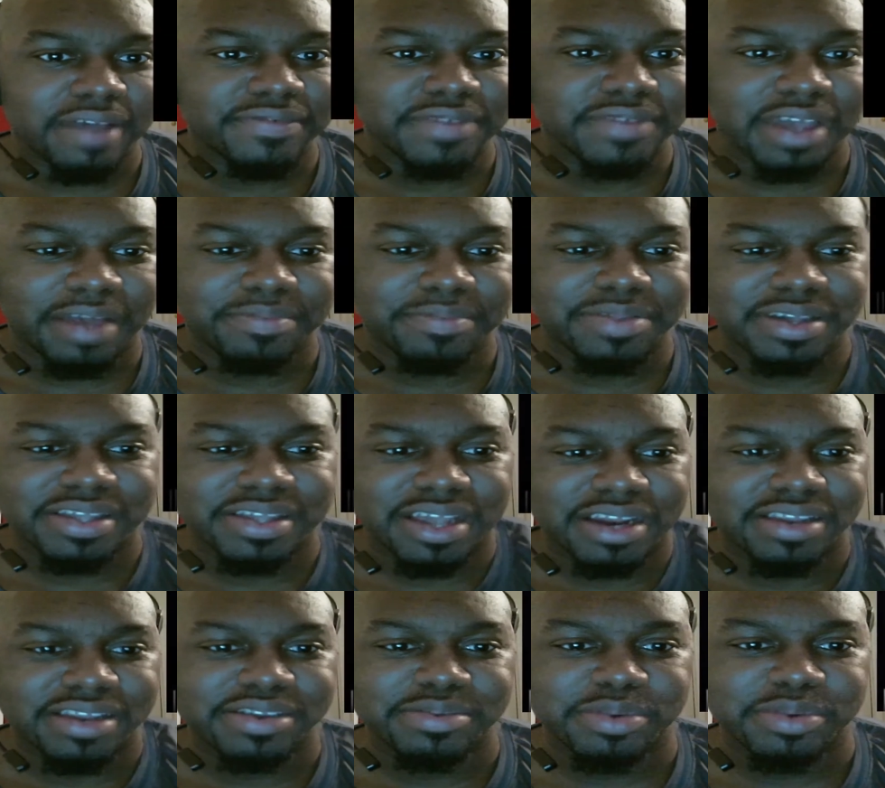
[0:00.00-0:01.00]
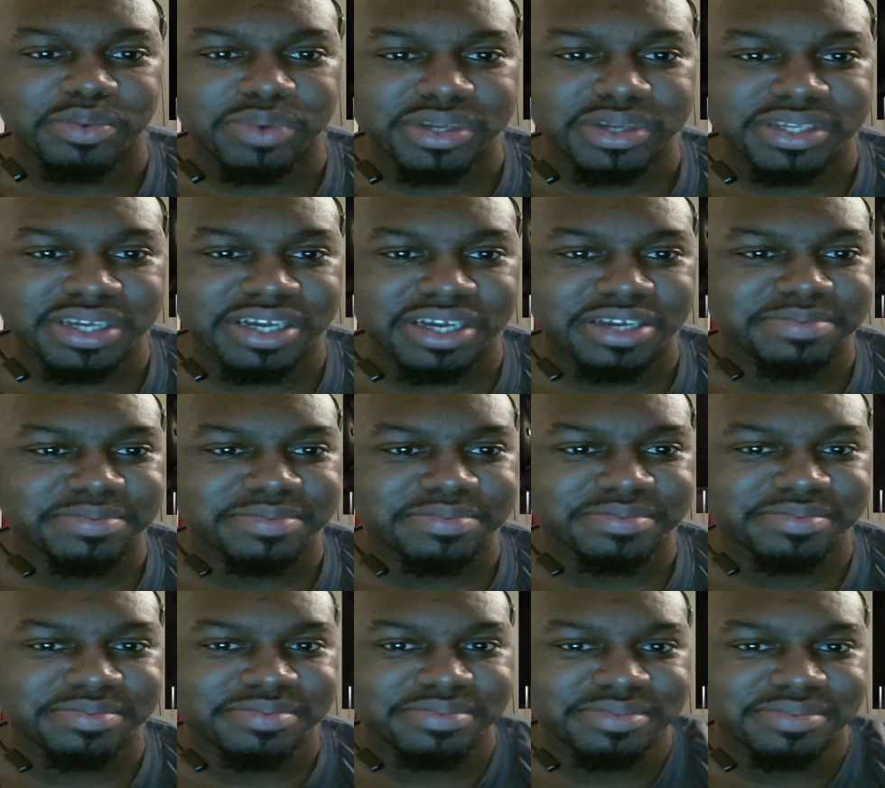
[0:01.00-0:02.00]
I played that a little bit one time,
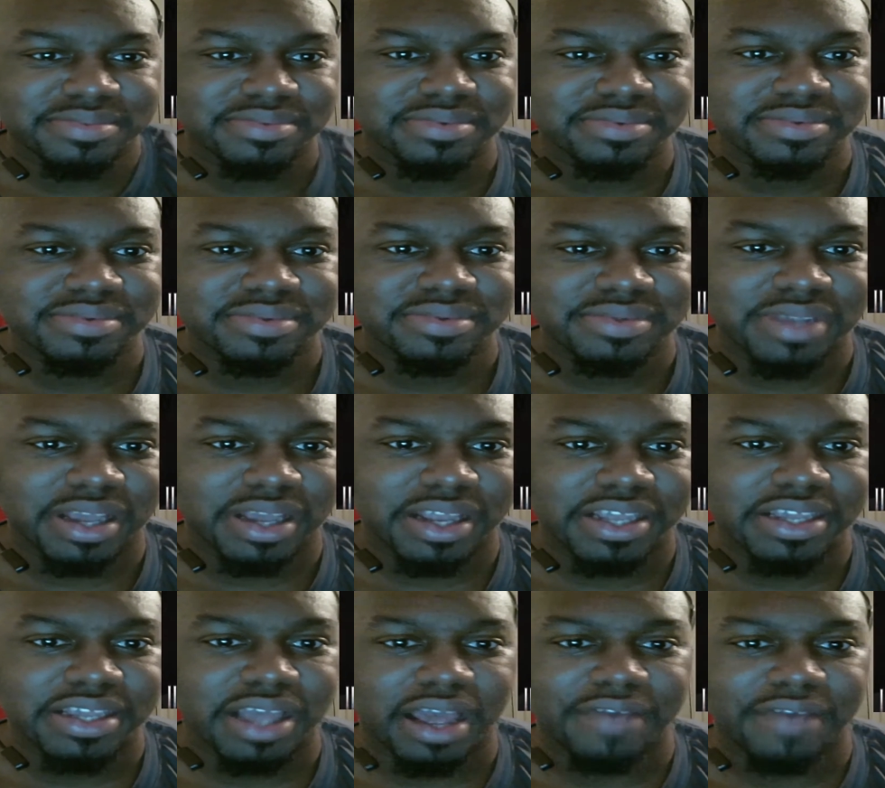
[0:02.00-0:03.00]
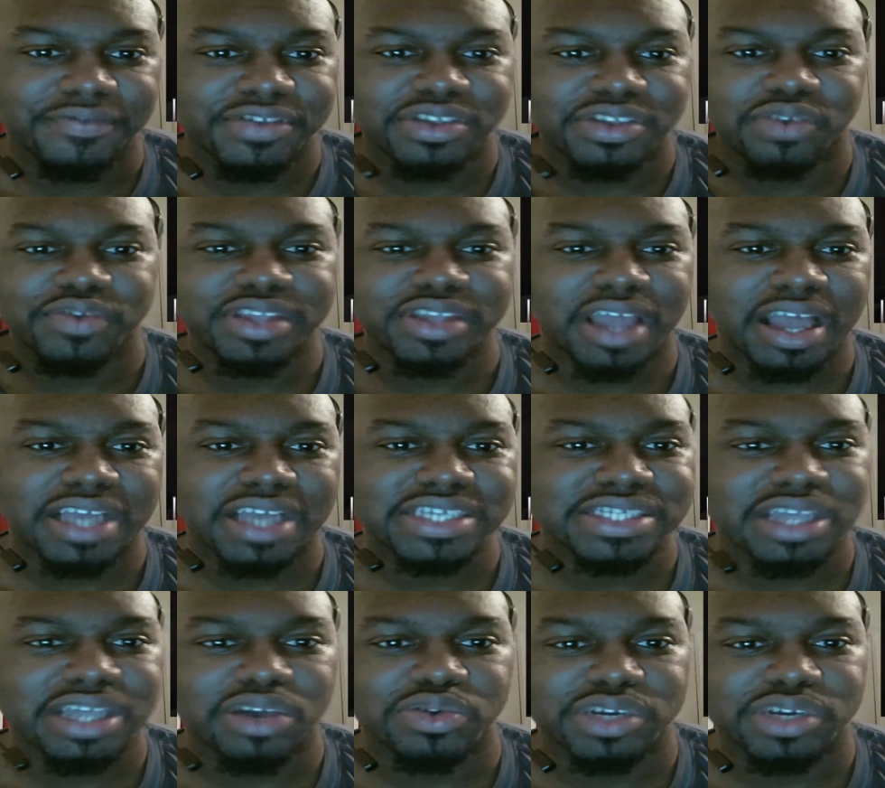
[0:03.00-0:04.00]
and for some reason I got
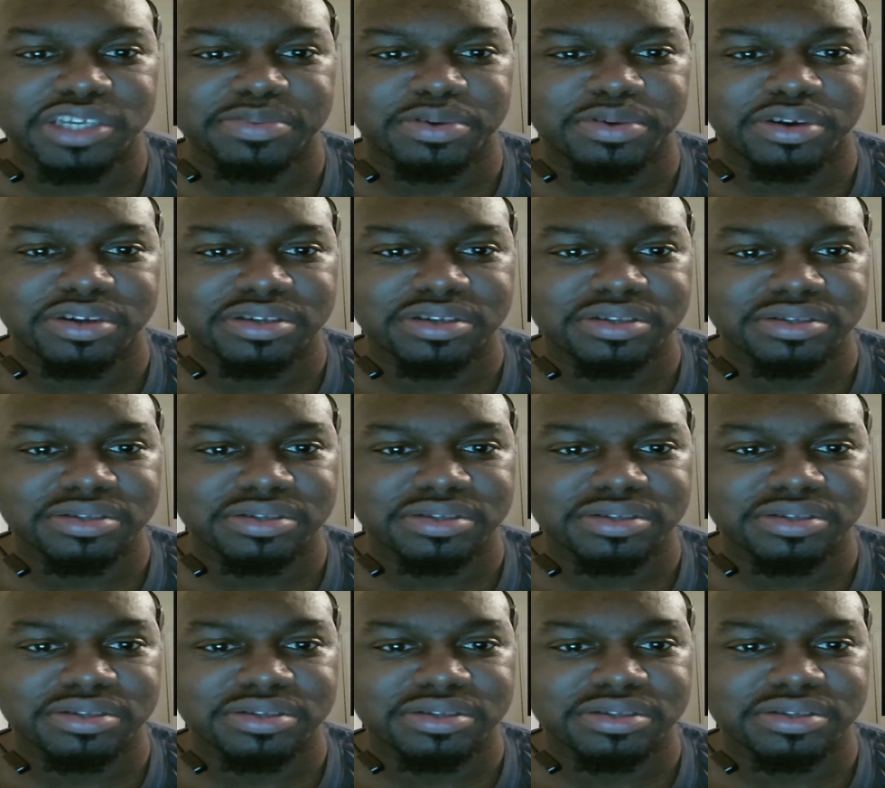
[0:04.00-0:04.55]
stuck on this part.